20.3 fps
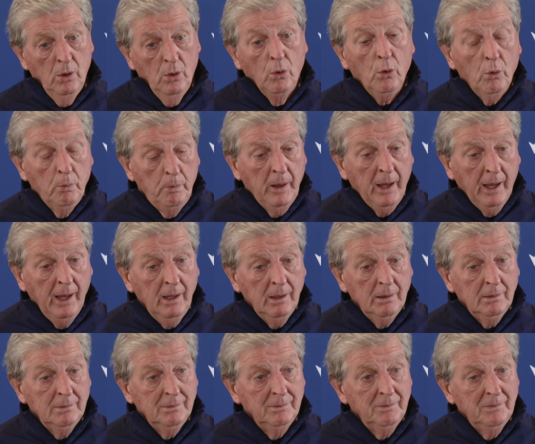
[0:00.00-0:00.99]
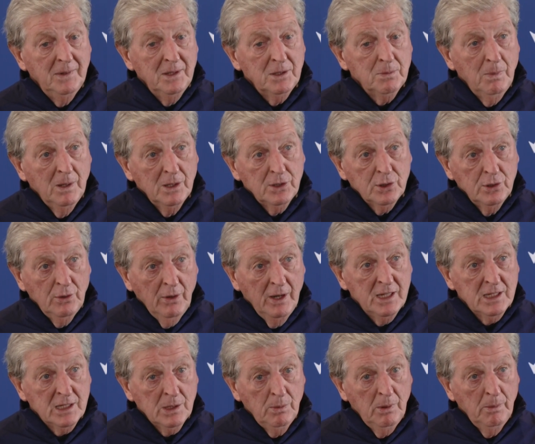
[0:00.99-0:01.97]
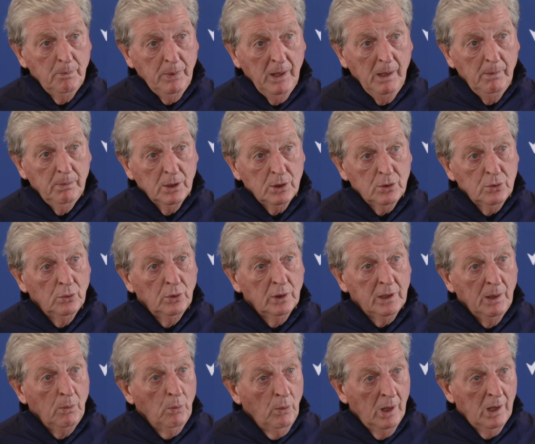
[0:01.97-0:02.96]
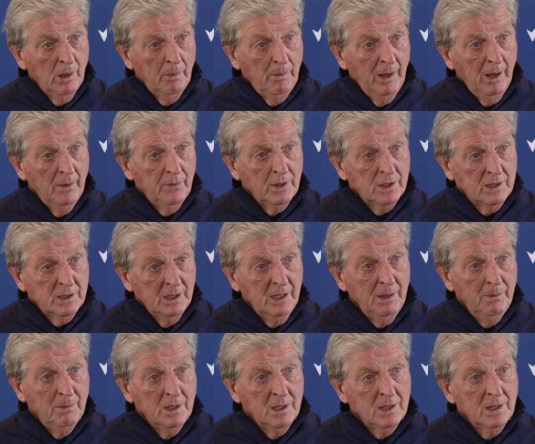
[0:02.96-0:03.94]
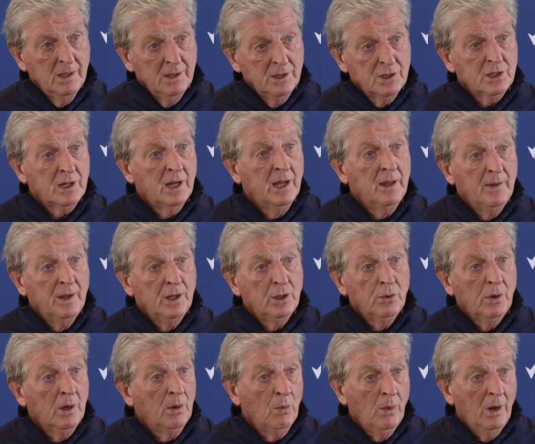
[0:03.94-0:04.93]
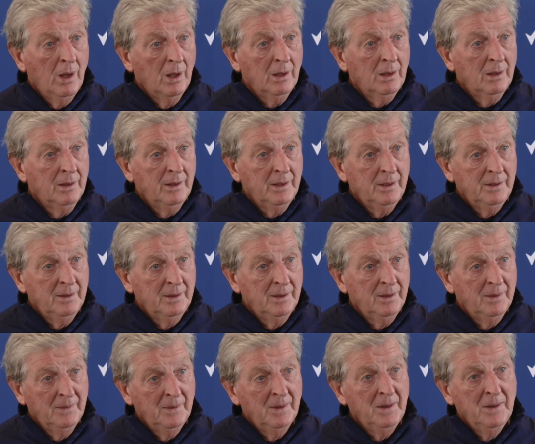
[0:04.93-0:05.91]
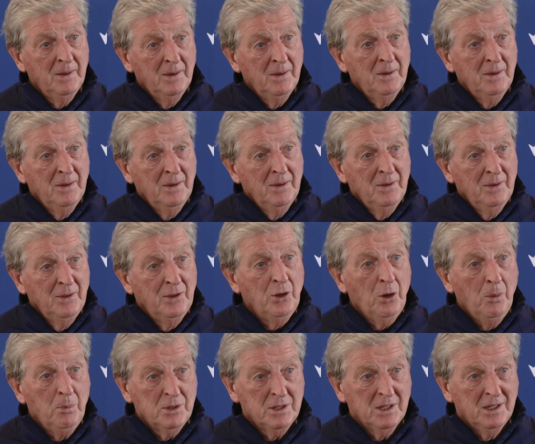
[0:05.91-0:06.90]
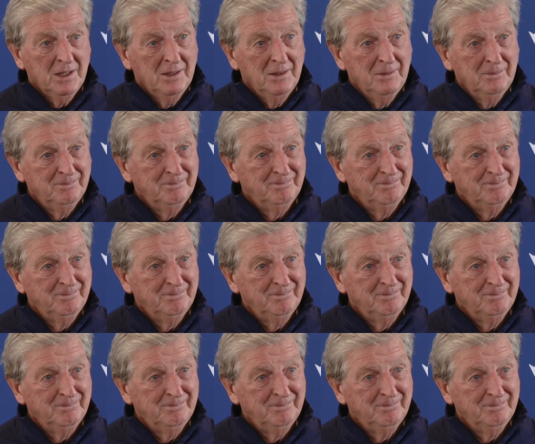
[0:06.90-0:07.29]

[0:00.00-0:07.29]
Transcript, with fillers: Albeit, it's much nicer when people are talking well about the team and, and saying they're doing well than the opposite.